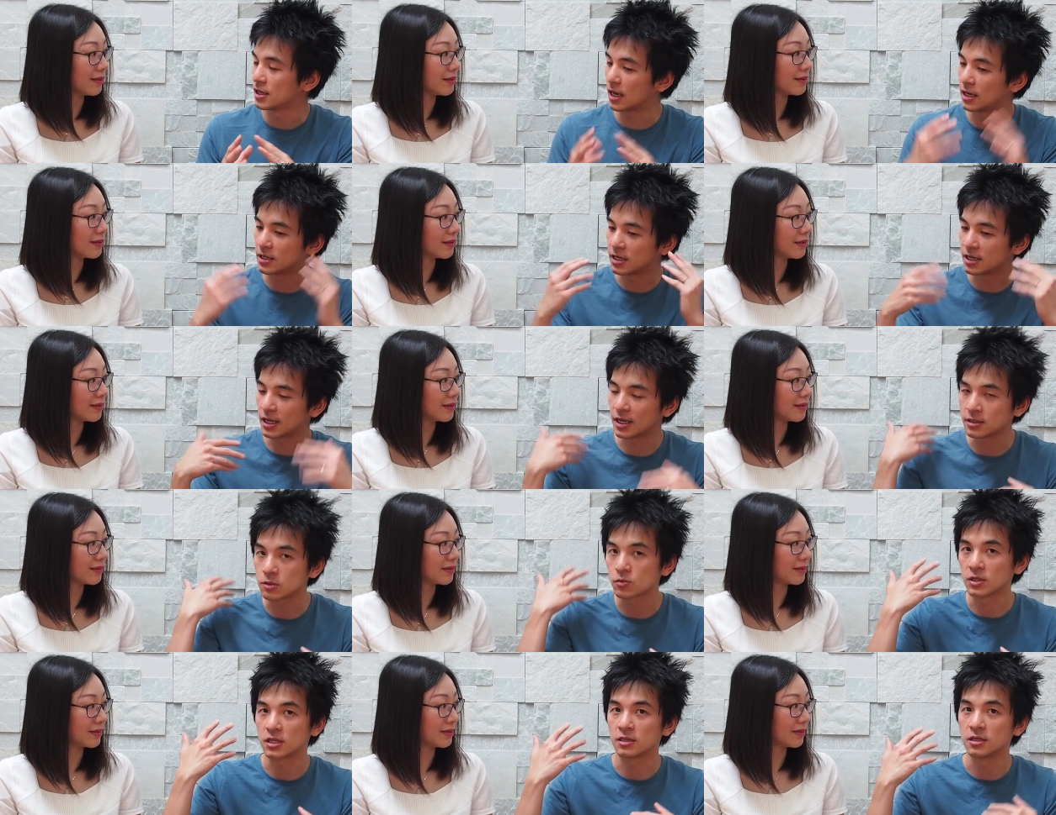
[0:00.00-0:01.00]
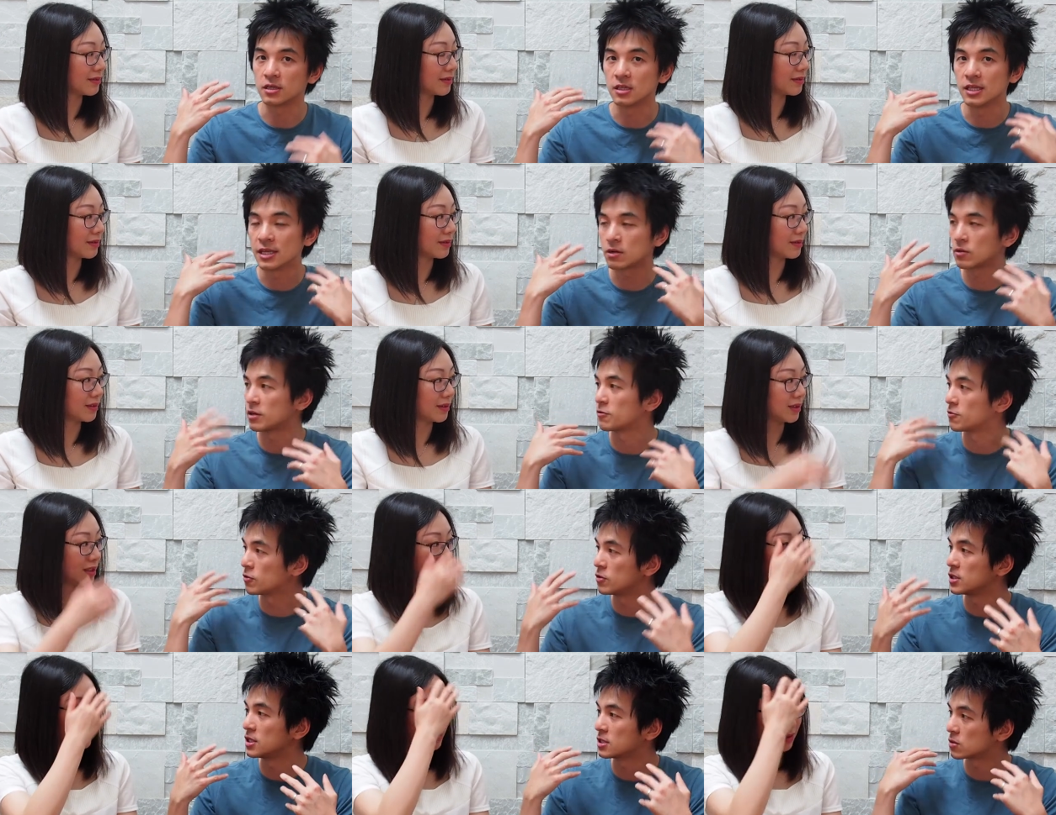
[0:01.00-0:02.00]
Speaker 1: And then it ends with a lingering
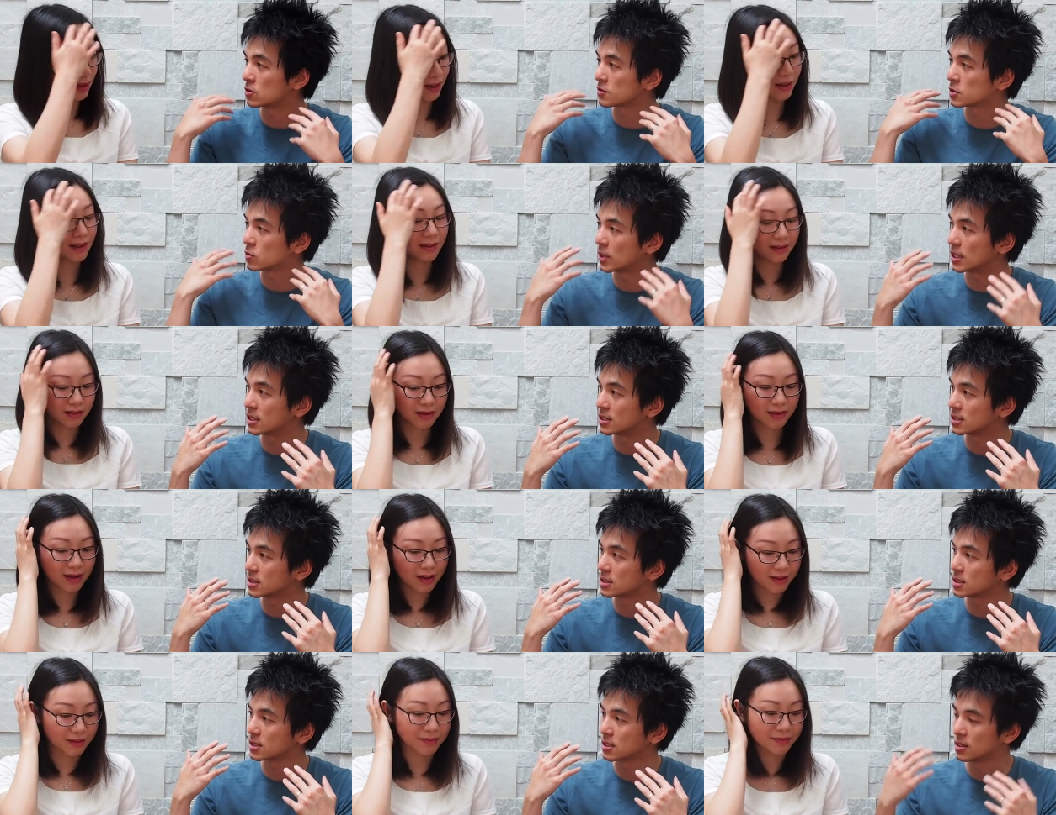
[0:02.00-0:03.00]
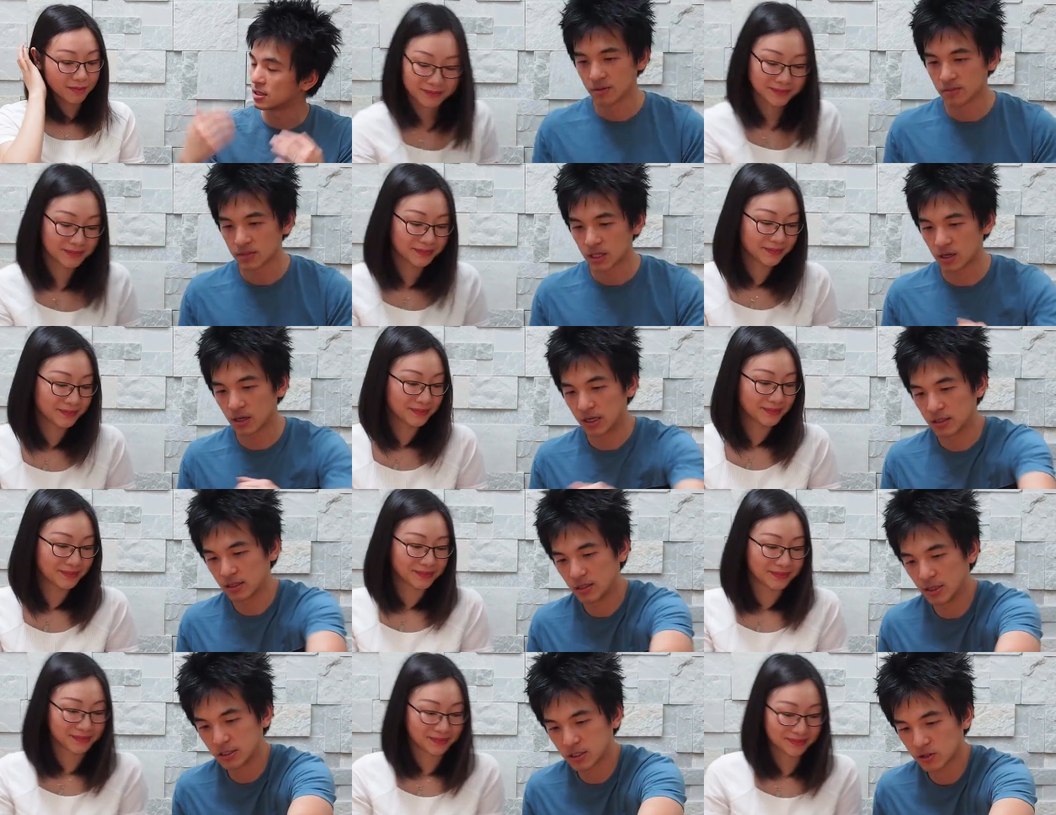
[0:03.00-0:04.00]
fruity sort of sweetness. Yeah. All right.
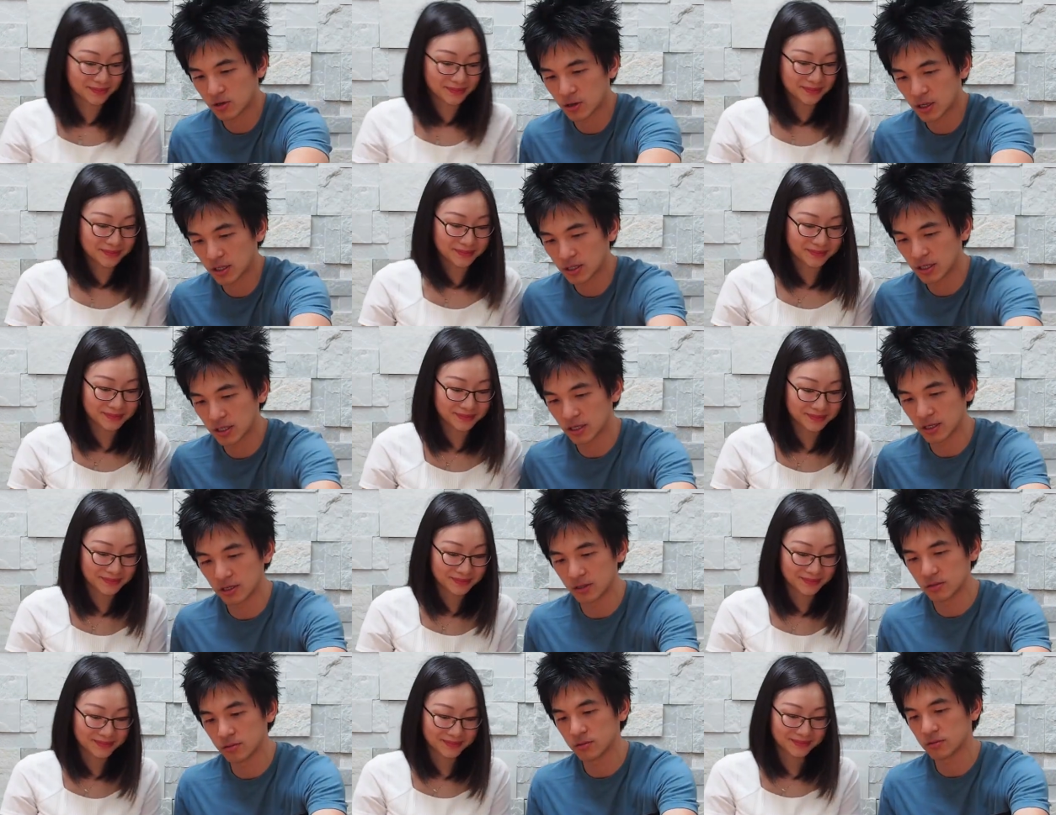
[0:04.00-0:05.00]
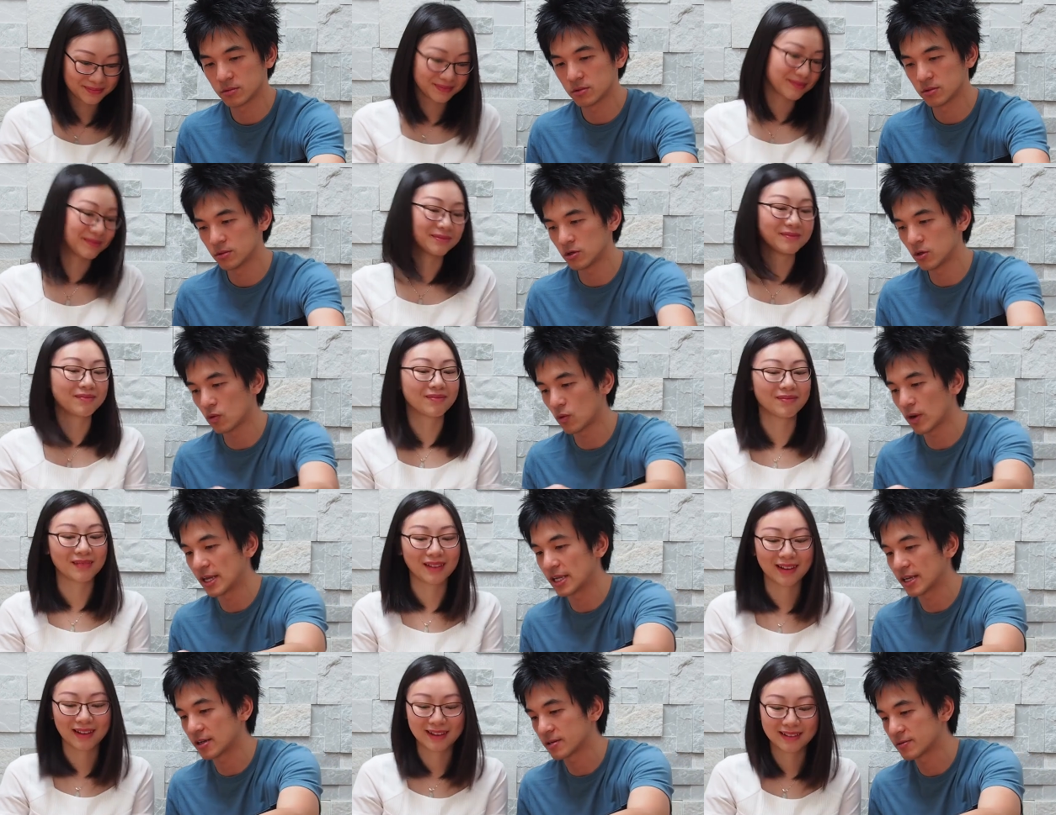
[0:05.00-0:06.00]
Let's try the real
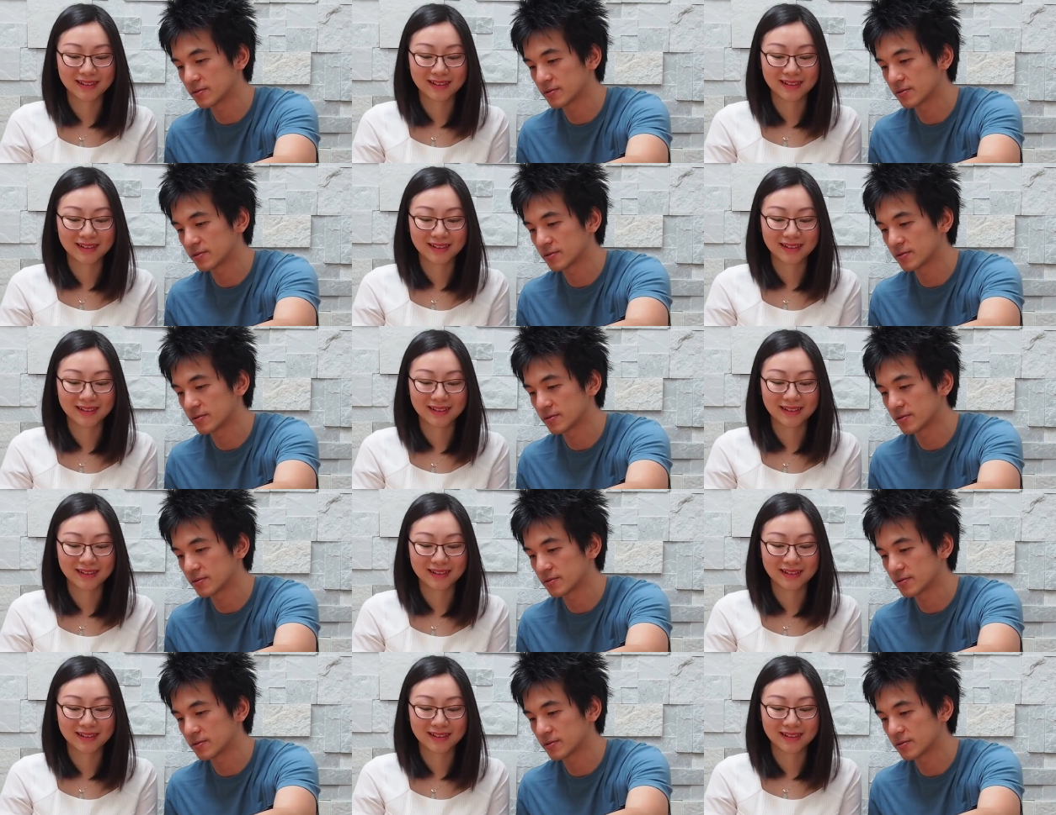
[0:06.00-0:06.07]
quick now.